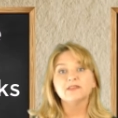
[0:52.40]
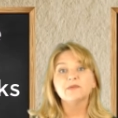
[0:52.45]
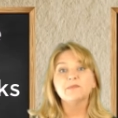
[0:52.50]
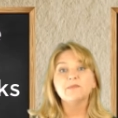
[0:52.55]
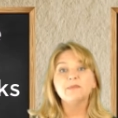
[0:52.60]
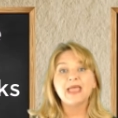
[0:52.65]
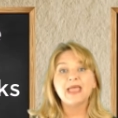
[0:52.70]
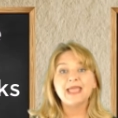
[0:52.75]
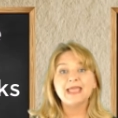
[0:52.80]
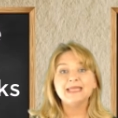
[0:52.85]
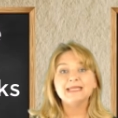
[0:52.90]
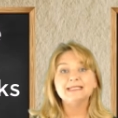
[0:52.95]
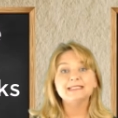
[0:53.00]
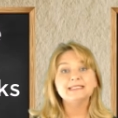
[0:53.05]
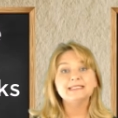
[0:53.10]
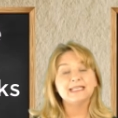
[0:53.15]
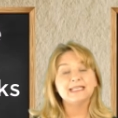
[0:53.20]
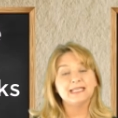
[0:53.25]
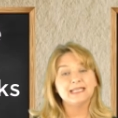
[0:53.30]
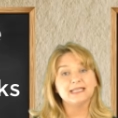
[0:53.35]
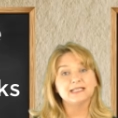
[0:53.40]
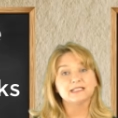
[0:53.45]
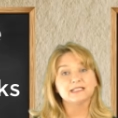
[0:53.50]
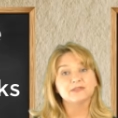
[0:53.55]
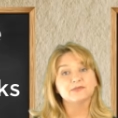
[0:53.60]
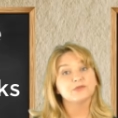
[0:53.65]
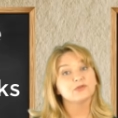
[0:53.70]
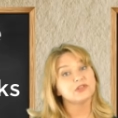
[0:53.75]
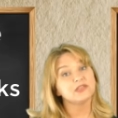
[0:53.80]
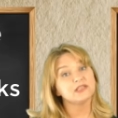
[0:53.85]
The main
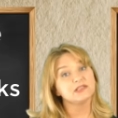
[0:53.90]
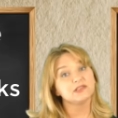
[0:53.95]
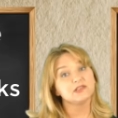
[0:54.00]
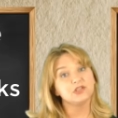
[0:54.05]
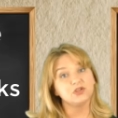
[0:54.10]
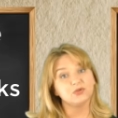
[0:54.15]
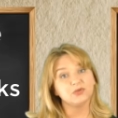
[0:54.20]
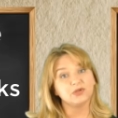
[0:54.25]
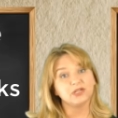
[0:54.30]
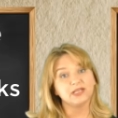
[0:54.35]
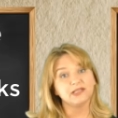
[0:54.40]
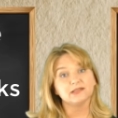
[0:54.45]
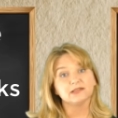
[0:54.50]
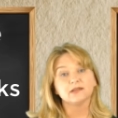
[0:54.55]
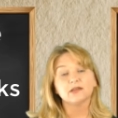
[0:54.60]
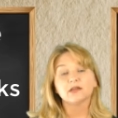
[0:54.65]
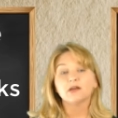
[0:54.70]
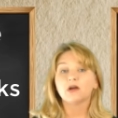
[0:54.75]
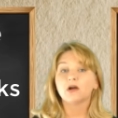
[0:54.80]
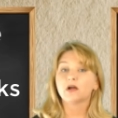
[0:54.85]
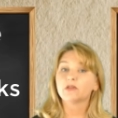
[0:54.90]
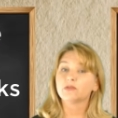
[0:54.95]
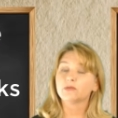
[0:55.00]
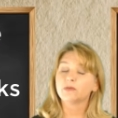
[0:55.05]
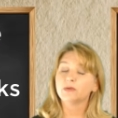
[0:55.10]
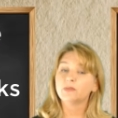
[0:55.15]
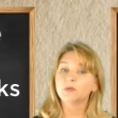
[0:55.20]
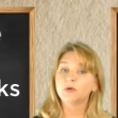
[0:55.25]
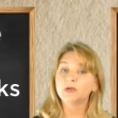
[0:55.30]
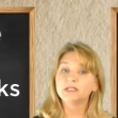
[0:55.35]
TEKs for this unit are
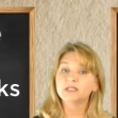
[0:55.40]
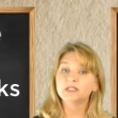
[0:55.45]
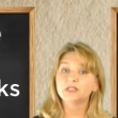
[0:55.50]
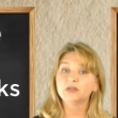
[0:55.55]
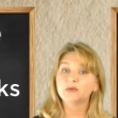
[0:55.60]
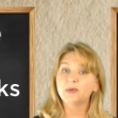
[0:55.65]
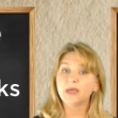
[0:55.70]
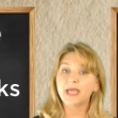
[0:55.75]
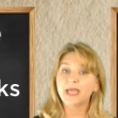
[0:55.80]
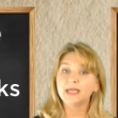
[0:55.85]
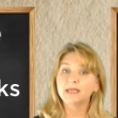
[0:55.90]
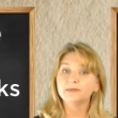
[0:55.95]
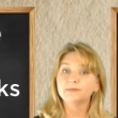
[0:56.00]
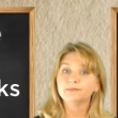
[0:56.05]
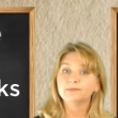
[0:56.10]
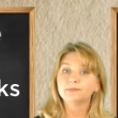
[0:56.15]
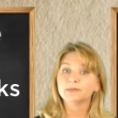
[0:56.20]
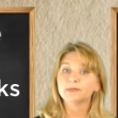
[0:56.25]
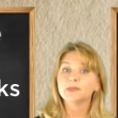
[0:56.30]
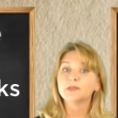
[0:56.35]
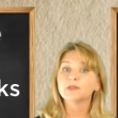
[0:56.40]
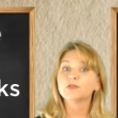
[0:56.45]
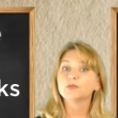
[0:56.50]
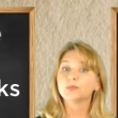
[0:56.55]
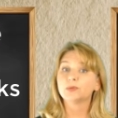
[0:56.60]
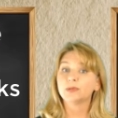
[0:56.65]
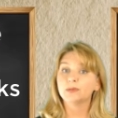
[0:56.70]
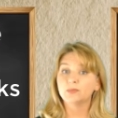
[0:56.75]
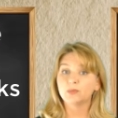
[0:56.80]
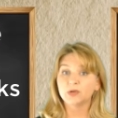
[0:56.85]
3.2a,
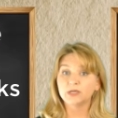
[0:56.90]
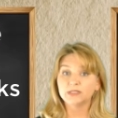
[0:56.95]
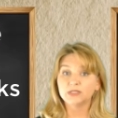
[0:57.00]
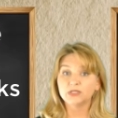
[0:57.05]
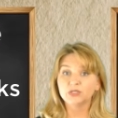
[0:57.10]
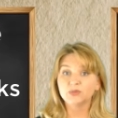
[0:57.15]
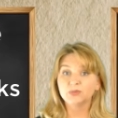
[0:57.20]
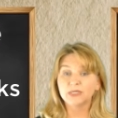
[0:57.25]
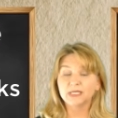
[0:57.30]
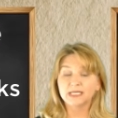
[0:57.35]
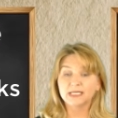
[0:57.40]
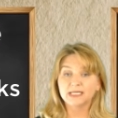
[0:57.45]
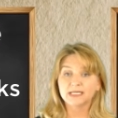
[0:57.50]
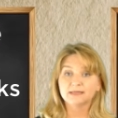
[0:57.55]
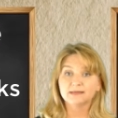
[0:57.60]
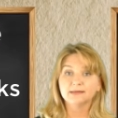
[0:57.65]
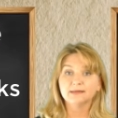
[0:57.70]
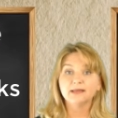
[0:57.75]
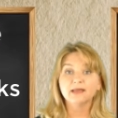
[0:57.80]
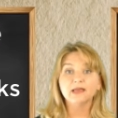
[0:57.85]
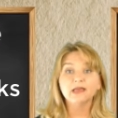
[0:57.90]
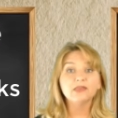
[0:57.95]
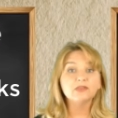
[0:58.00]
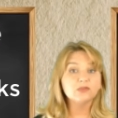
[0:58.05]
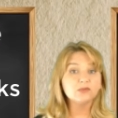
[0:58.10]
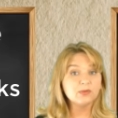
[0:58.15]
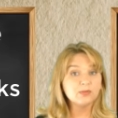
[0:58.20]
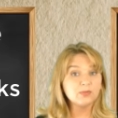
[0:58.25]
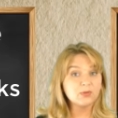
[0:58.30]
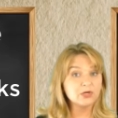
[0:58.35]
3.2b,
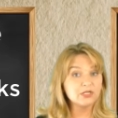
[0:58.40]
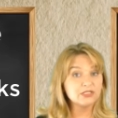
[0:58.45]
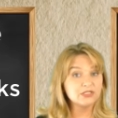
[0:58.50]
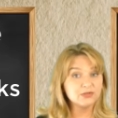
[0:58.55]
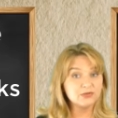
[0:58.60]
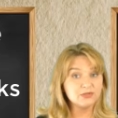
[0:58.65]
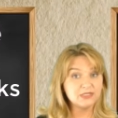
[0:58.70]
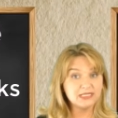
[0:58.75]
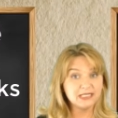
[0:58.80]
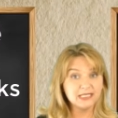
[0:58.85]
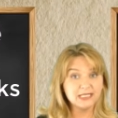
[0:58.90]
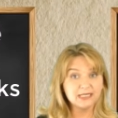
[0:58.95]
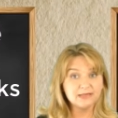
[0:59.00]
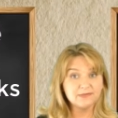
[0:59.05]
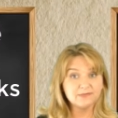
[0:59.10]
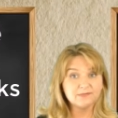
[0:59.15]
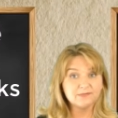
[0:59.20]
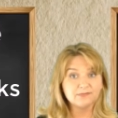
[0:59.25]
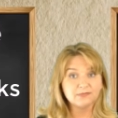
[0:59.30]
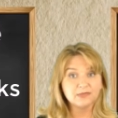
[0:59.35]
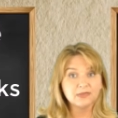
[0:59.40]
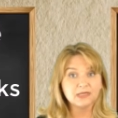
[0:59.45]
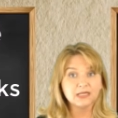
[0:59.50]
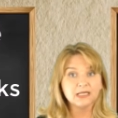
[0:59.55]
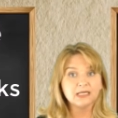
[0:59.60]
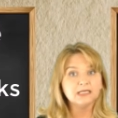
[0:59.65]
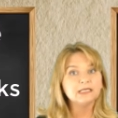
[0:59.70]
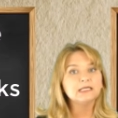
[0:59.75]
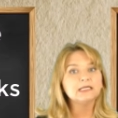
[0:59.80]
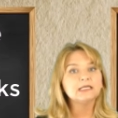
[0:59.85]
and 3.2d.
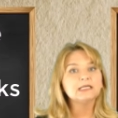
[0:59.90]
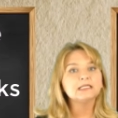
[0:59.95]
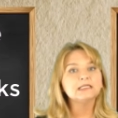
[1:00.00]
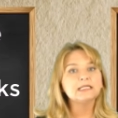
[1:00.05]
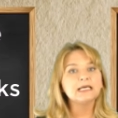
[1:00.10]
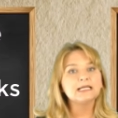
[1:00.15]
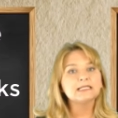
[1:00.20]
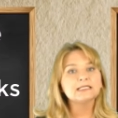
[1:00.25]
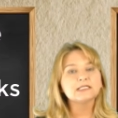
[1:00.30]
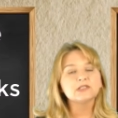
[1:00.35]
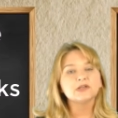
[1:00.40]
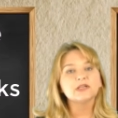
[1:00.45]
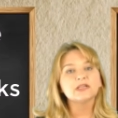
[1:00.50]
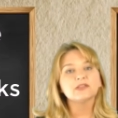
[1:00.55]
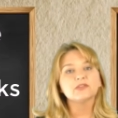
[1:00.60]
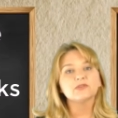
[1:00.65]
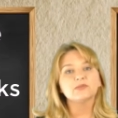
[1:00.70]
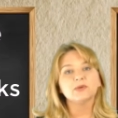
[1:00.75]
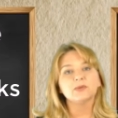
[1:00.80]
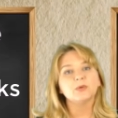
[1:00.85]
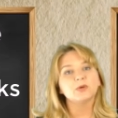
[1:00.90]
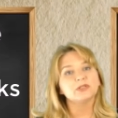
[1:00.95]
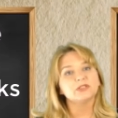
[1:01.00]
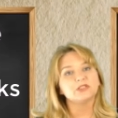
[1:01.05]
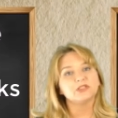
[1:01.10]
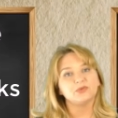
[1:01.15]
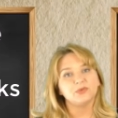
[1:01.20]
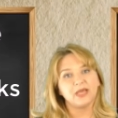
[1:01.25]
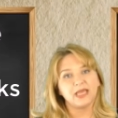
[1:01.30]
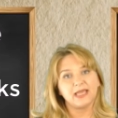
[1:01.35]
Let's look at
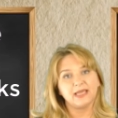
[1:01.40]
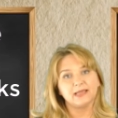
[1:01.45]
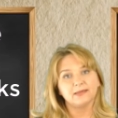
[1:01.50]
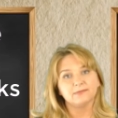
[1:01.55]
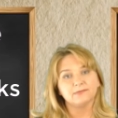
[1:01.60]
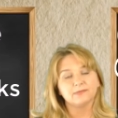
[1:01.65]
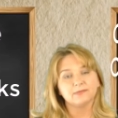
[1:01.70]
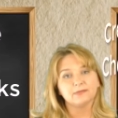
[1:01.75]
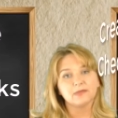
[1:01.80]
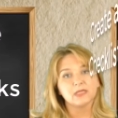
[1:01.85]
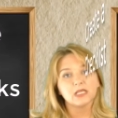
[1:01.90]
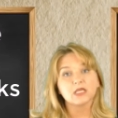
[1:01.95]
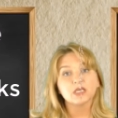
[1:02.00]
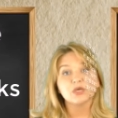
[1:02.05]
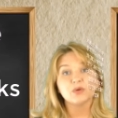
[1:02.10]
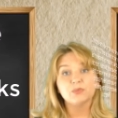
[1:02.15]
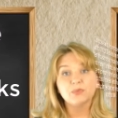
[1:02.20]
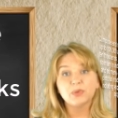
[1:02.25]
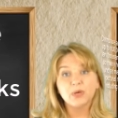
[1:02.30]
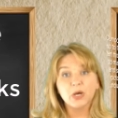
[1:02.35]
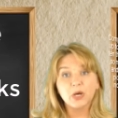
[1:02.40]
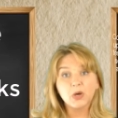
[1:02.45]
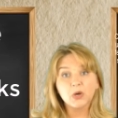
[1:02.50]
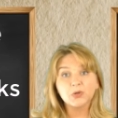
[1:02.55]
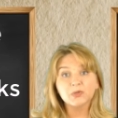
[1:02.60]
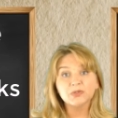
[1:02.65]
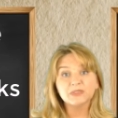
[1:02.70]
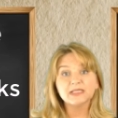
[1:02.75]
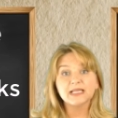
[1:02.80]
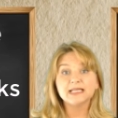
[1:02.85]
3.2a.
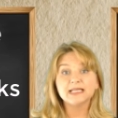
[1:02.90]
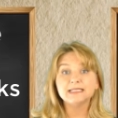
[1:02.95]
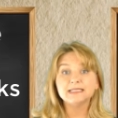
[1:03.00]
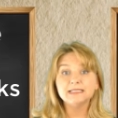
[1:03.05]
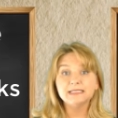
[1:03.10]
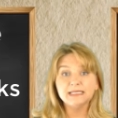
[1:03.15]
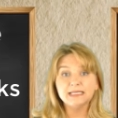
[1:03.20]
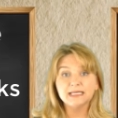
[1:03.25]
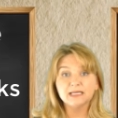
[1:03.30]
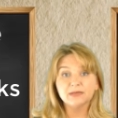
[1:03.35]
Compose and